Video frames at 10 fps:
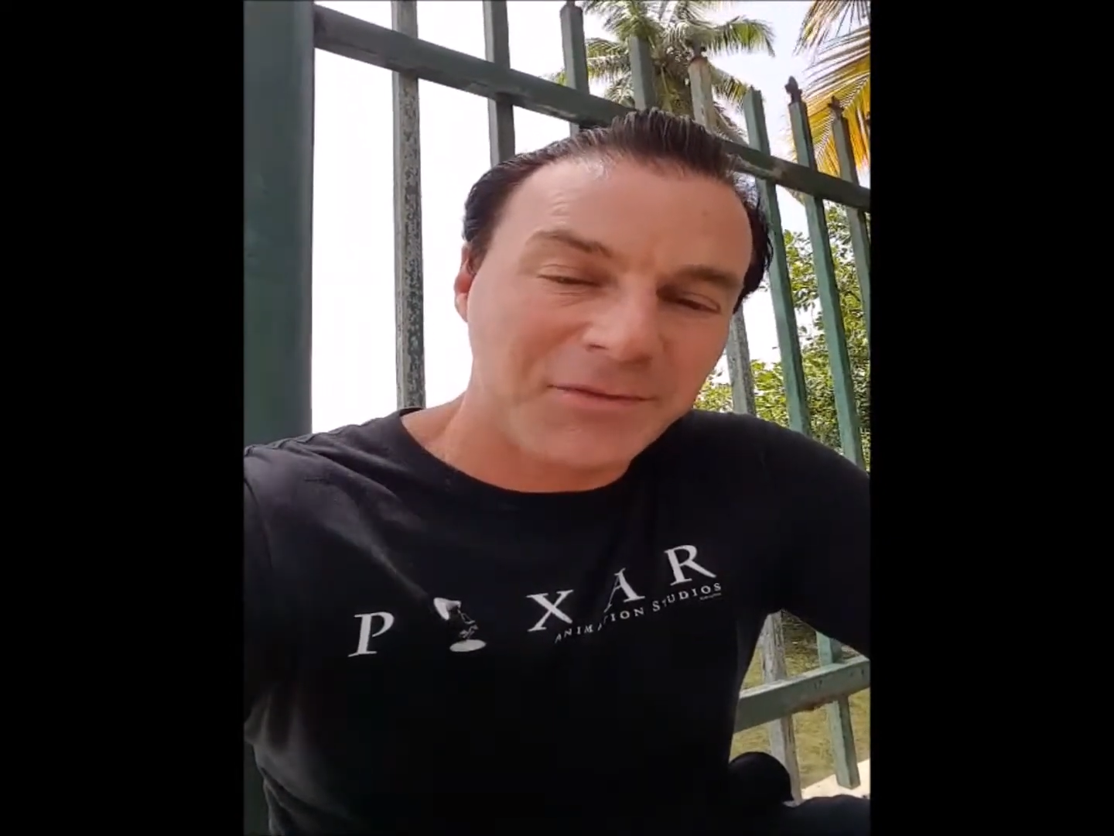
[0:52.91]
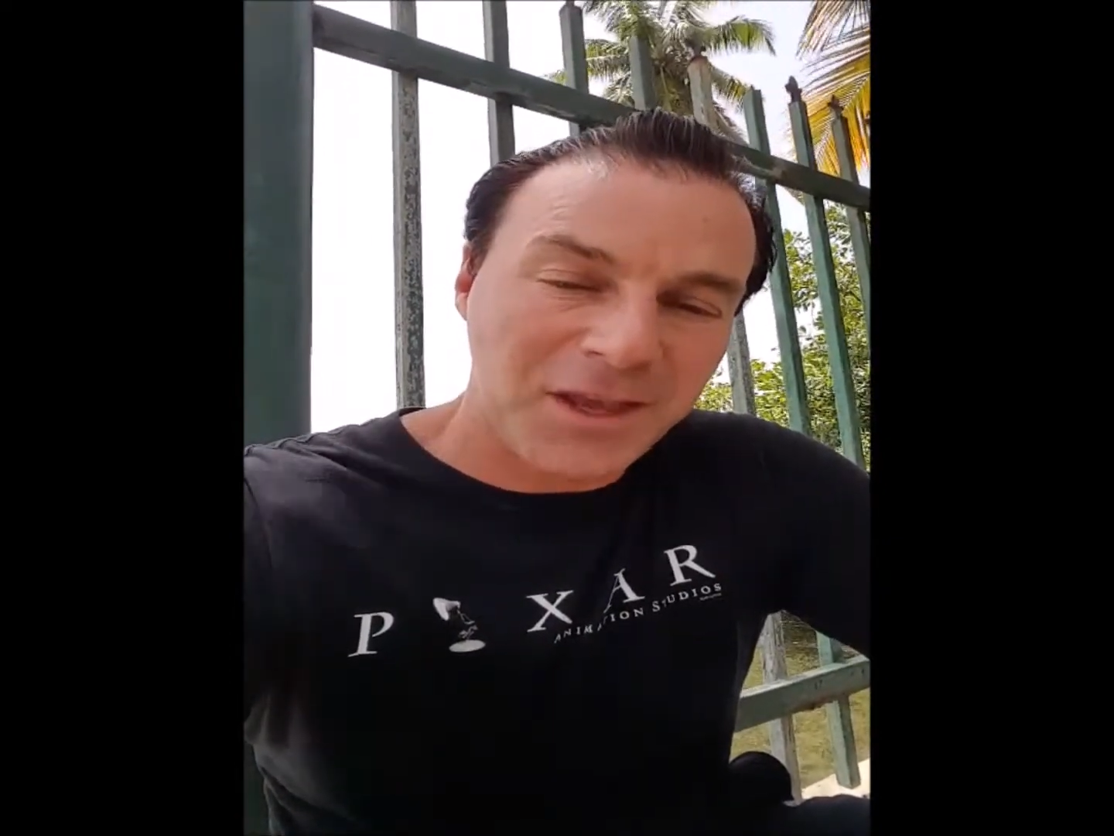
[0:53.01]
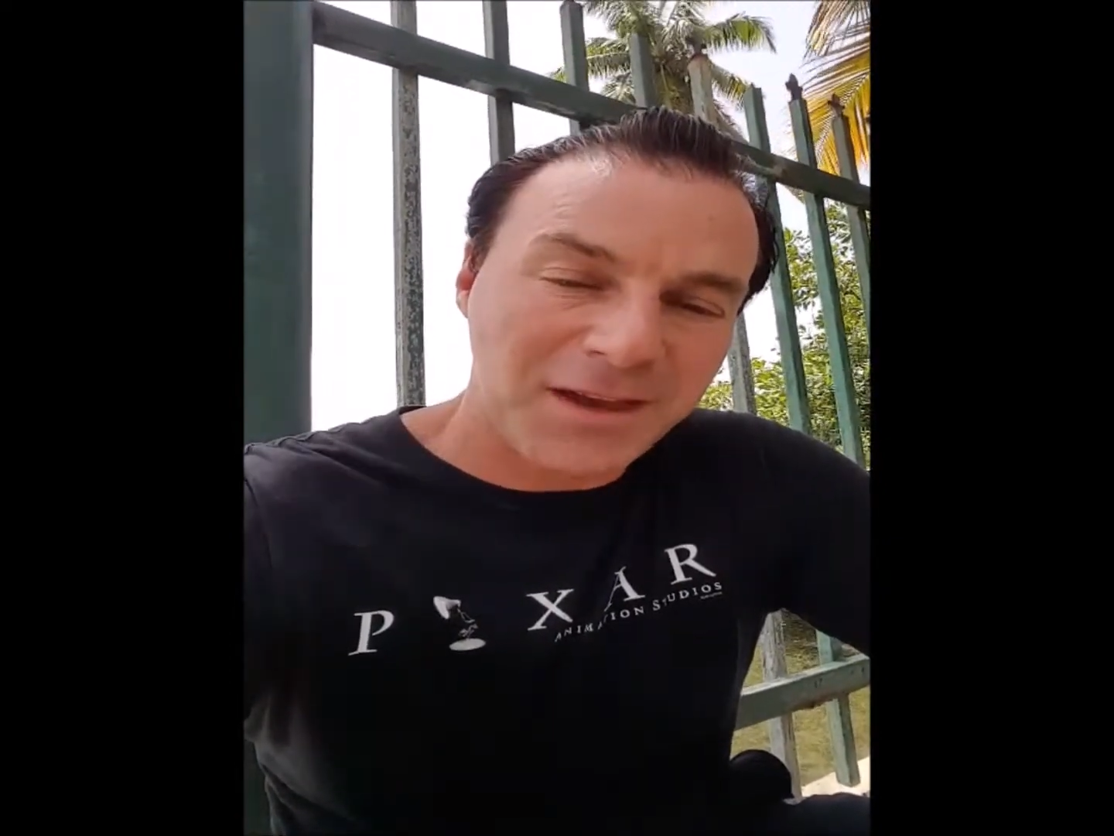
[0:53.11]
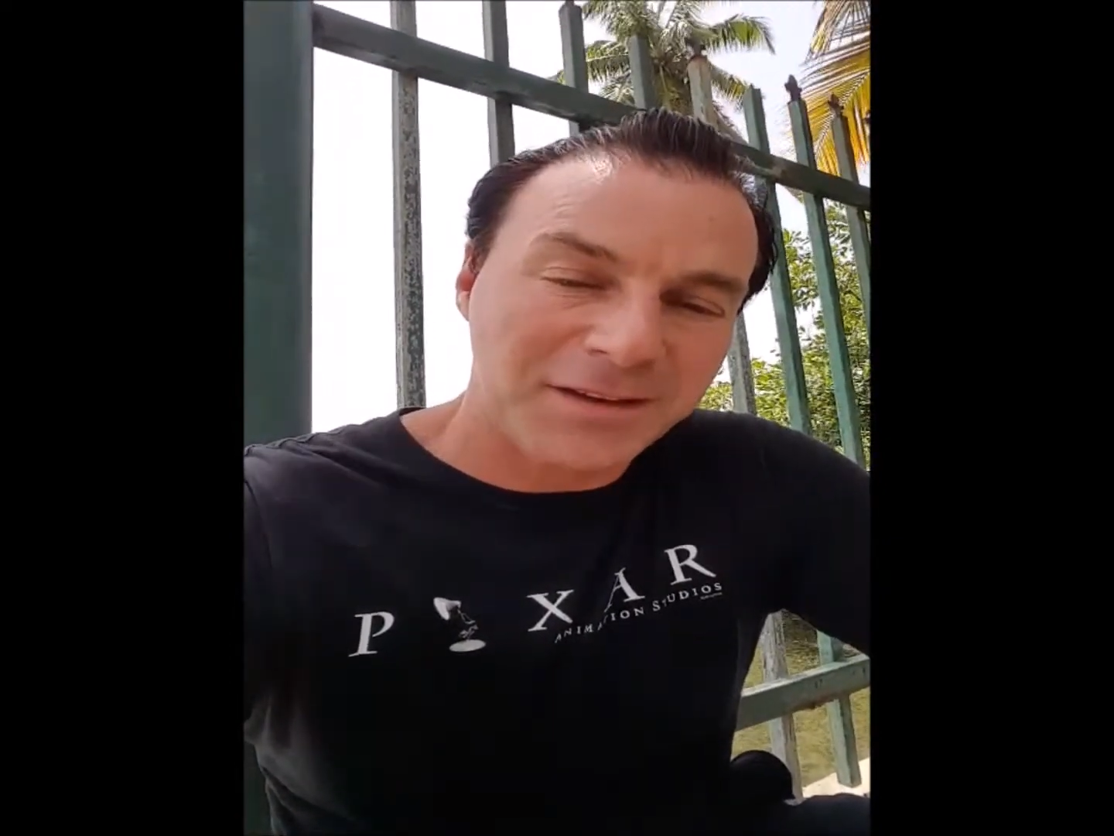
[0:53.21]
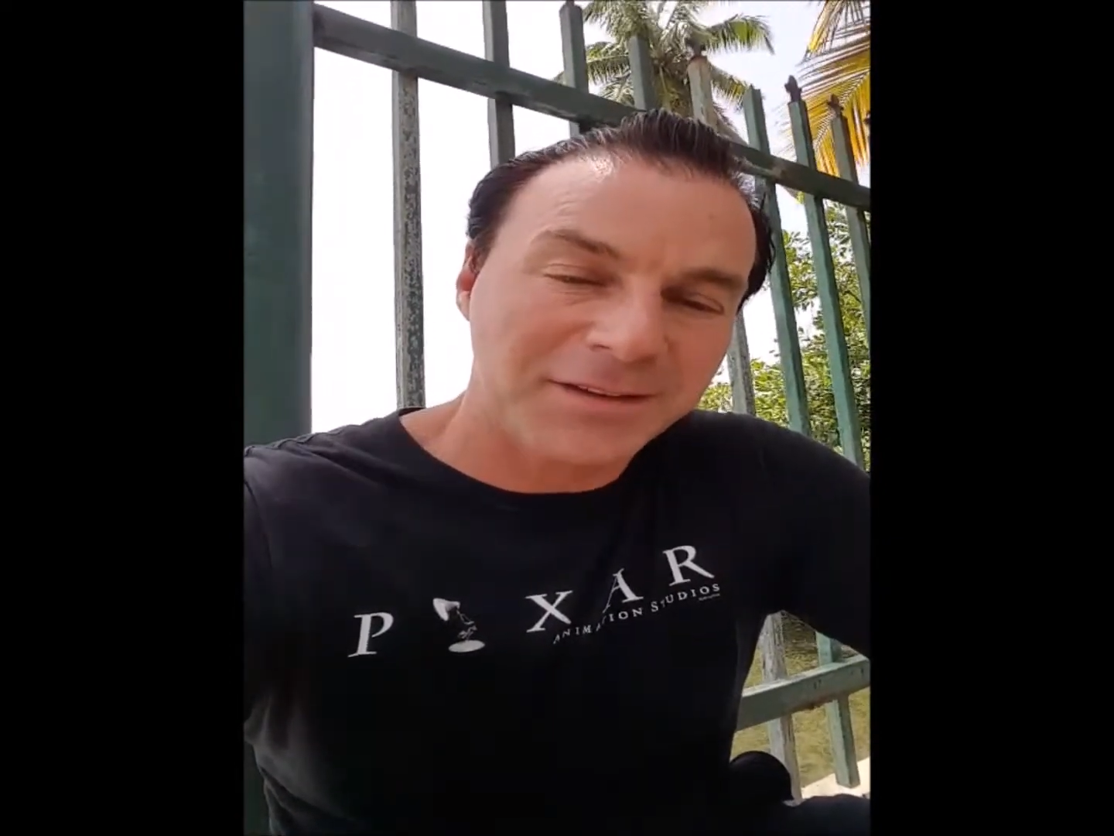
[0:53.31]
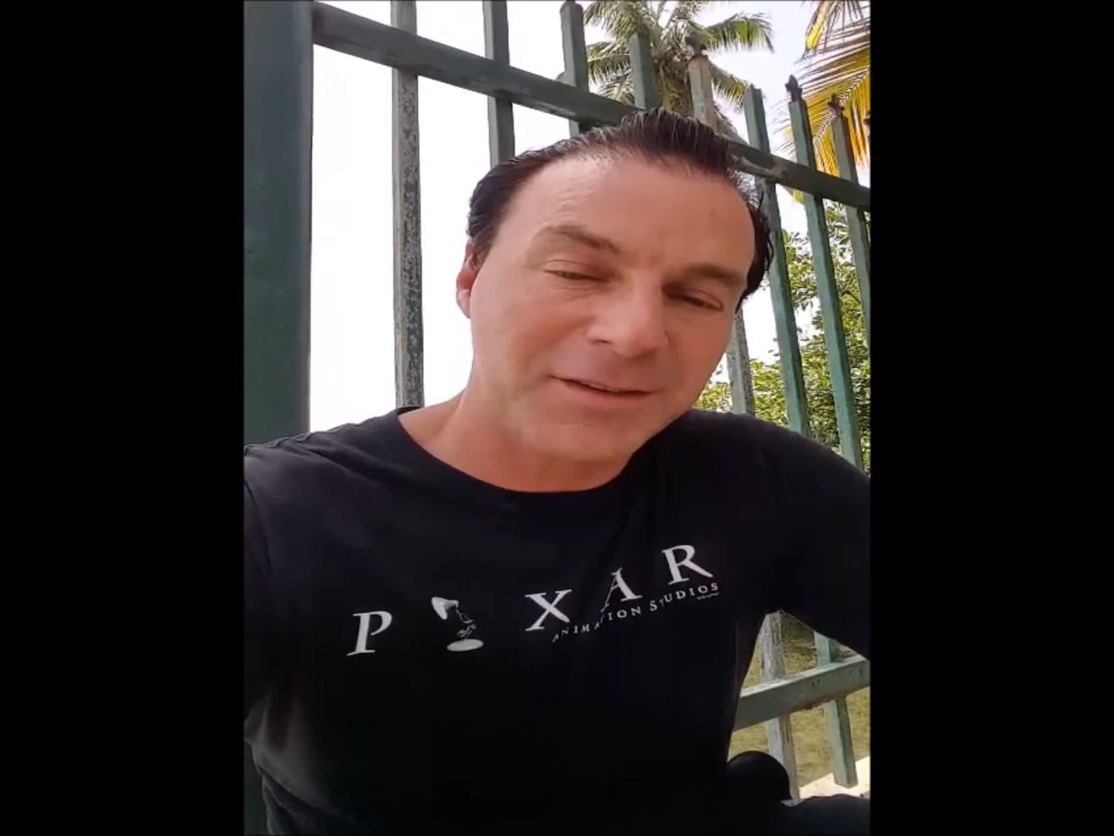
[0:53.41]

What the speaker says: yeah,